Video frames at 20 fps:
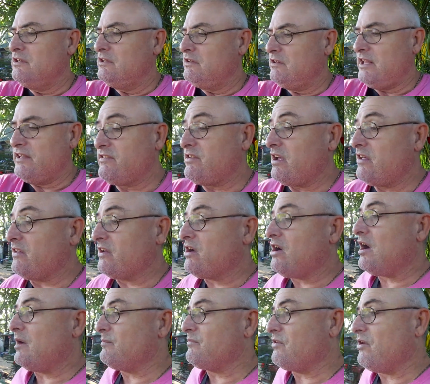That's how the
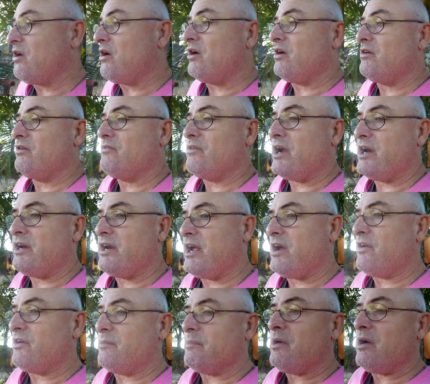cops are right now
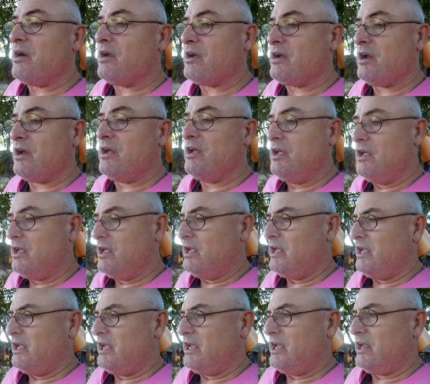in America.
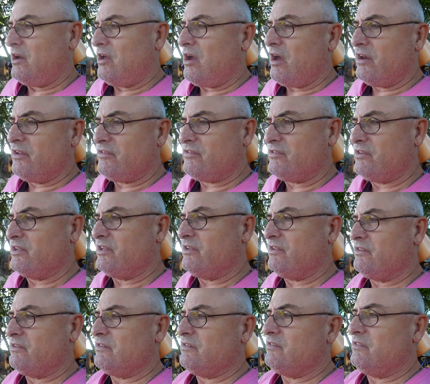And honestly,
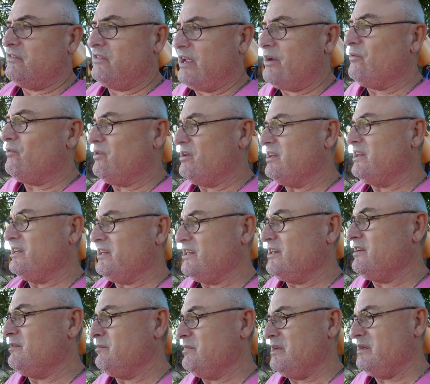they really need
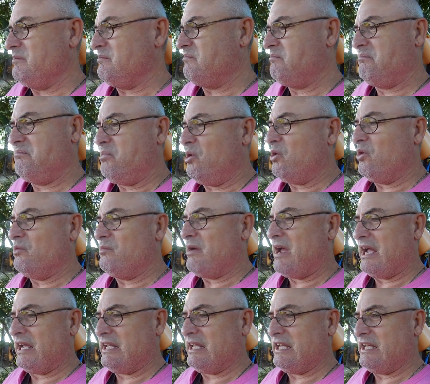to be pulled
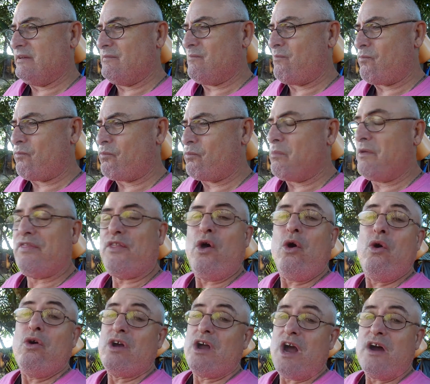back in. But the
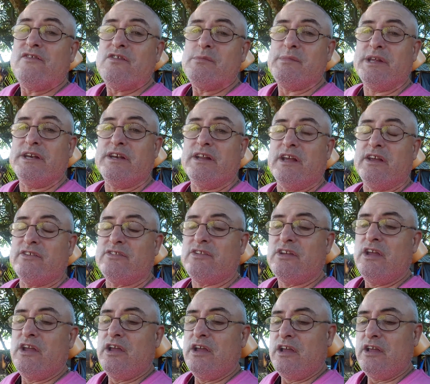whole government does.
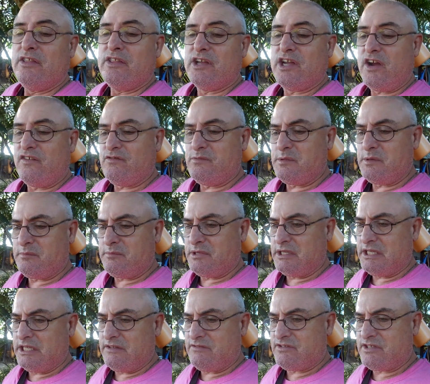The government
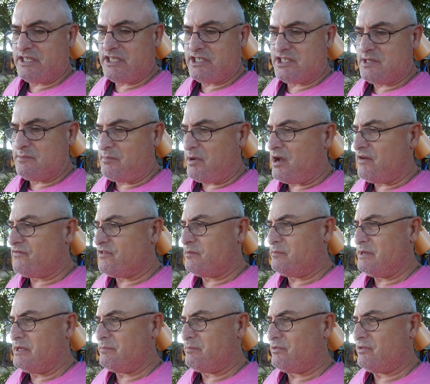believes that it's above the
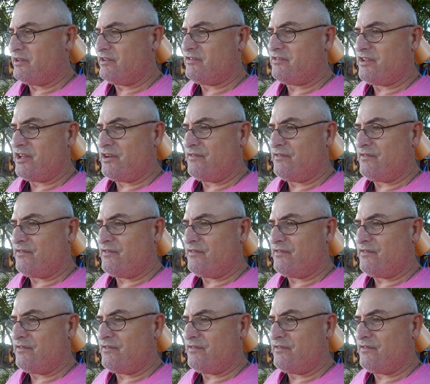people instead